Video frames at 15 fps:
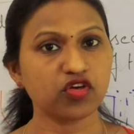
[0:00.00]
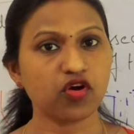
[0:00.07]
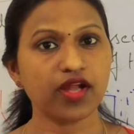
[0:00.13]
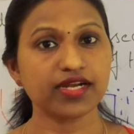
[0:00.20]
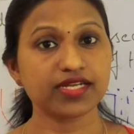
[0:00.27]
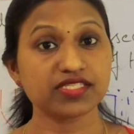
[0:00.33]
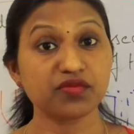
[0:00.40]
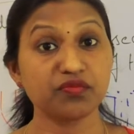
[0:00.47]
call
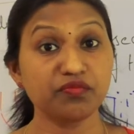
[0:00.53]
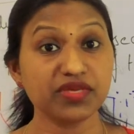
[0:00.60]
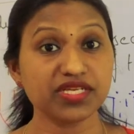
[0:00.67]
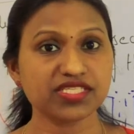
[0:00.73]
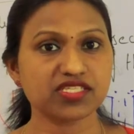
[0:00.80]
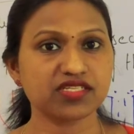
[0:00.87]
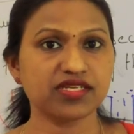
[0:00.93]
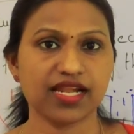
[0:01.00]
it as a
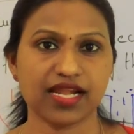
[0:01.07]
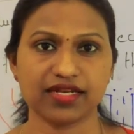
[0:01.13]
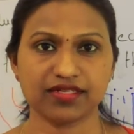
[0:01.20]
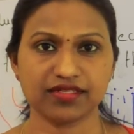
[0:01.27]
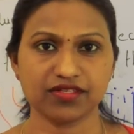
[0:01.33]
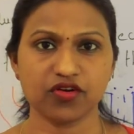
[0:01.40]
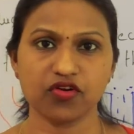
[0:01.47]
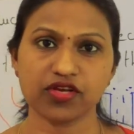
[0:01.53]
mixed
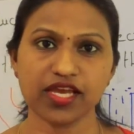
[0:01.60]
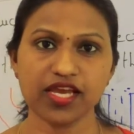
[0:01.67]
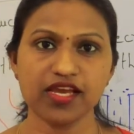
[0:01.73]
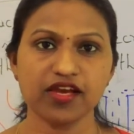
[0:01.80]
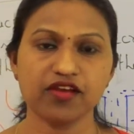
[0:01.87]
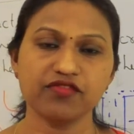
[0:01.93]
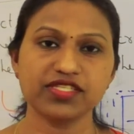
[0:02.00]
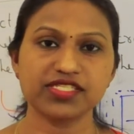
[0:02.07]
gland. Okay,
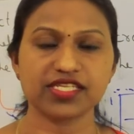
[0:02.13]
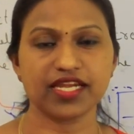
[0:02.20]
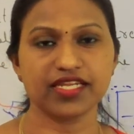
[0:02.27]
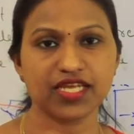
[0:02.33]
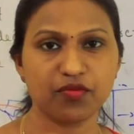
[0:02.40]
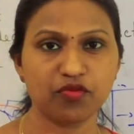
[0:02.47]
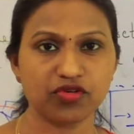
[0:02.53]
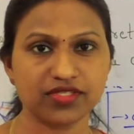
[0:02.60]
we'll
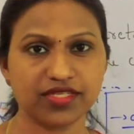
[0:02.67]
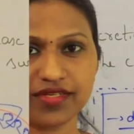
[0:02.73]
study about